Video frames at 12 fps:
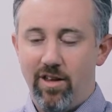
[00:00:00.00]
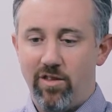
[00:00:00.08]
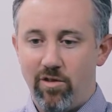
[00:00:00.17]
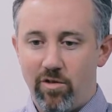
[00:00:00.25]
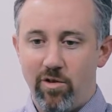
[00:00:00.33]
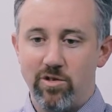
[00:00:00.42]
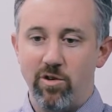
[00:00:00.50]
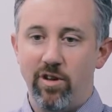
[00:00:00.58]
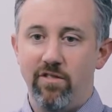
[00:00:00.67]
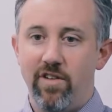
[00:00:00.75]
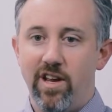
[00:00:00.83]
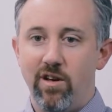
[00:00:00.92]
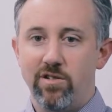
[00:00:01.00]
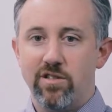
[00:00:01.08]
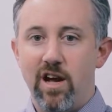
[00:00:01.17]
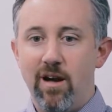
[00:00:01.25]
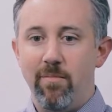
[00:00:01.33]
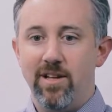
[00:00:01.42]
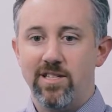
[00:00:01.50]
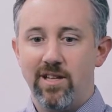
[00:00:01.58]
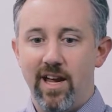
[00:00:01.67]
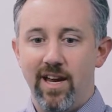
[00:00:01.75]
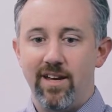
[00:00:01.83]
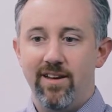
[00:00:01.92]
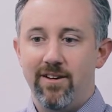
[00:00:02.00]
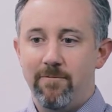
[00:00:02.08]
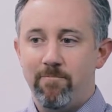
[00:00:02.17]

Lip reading: through those early videos, comments like,